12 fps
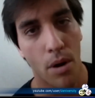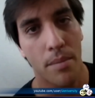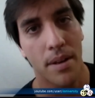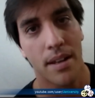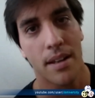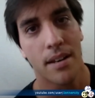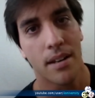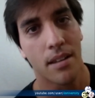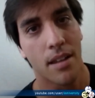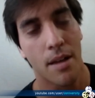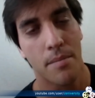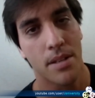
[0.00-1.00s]
warming and
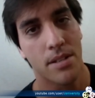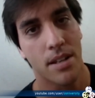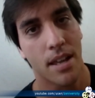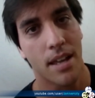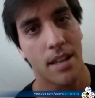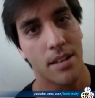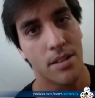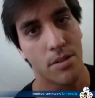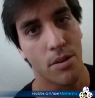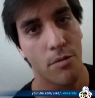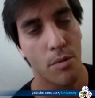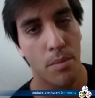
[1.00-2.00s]
climate change
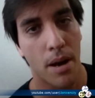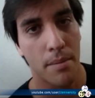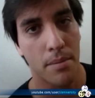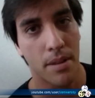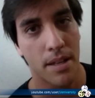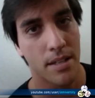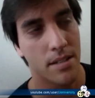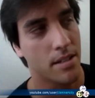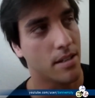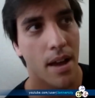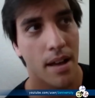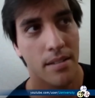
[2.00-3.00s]
or
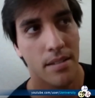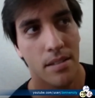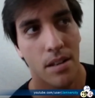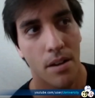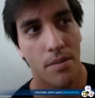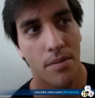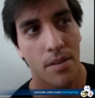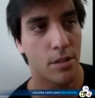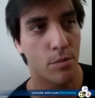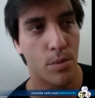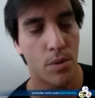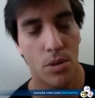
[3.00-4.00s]
overpopulation. That stuff,
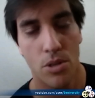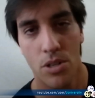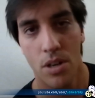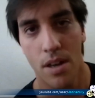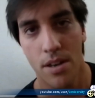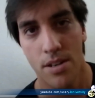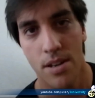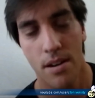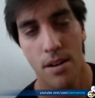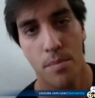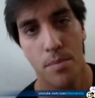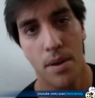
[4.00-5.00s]
it's minutiae and
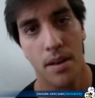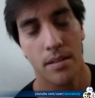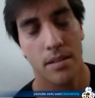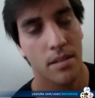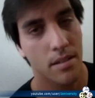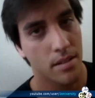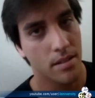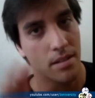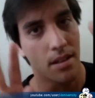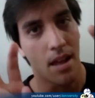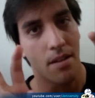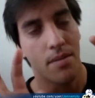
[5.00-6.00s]
cherry-picked
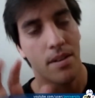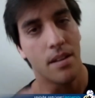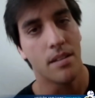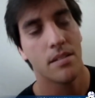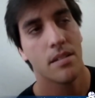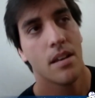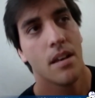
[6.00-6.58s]
evidence.